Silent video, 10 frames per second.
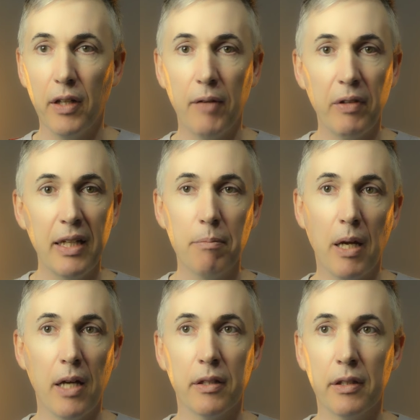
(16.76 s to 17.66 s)
Everything
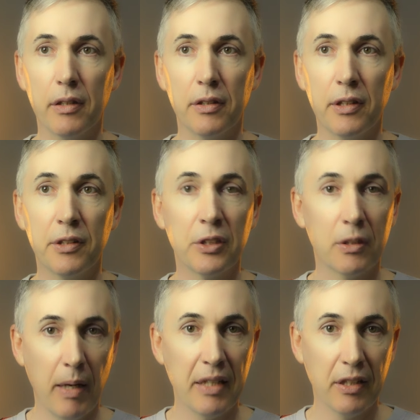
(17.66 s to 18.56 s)
about it is just
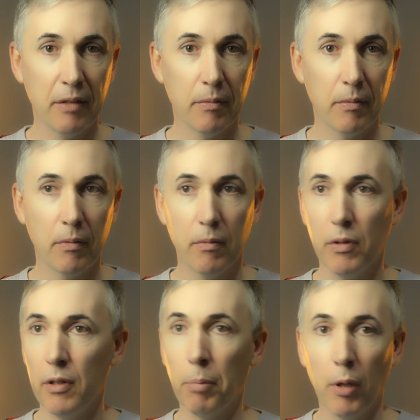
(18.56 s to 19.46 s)
amazing.
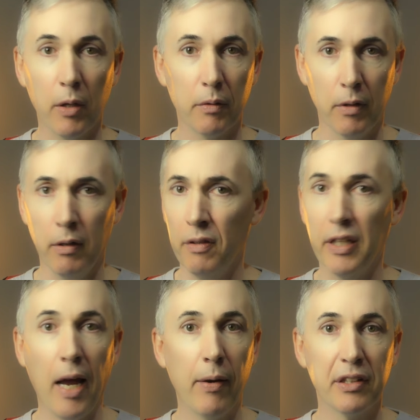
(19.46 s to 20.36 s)
The plot, the
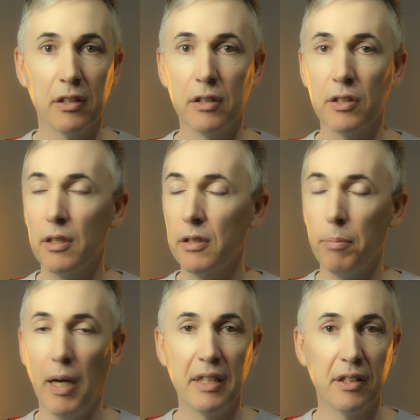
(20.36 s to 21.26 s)
characters, the
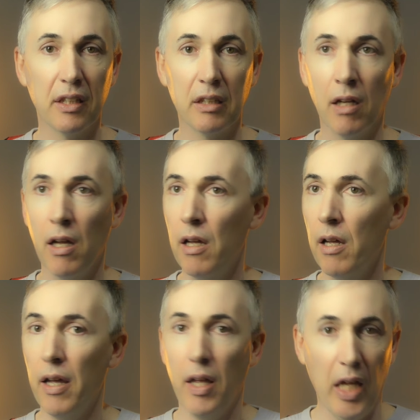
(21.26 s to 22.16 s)
pacing,
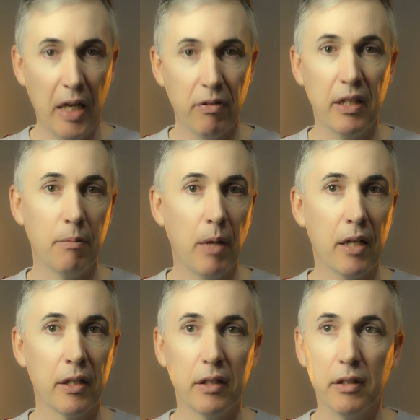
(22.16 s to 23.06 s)
everything
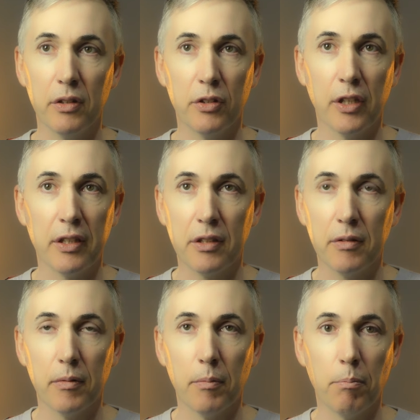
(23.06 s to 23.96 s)
about it just
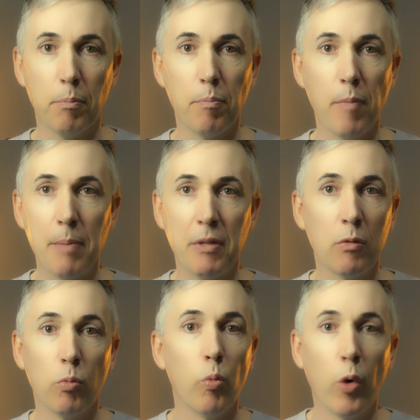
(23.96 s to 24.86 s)
made me
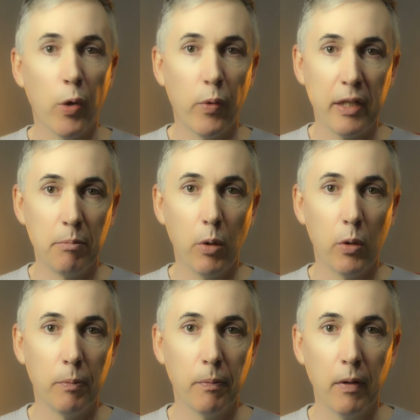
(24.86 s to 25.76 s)
want to read
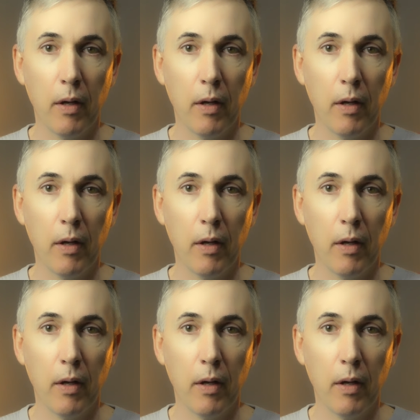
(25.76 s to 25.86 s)
more.